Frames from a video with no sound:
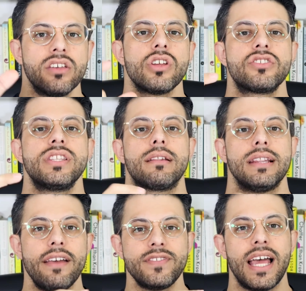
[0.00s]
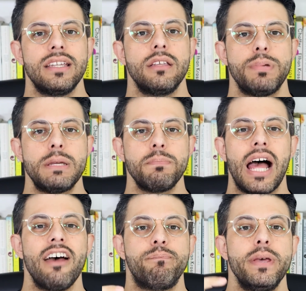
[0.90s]
such that left-handed
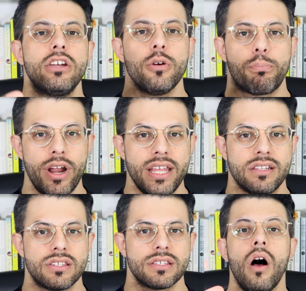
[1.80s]
people have bigger brains.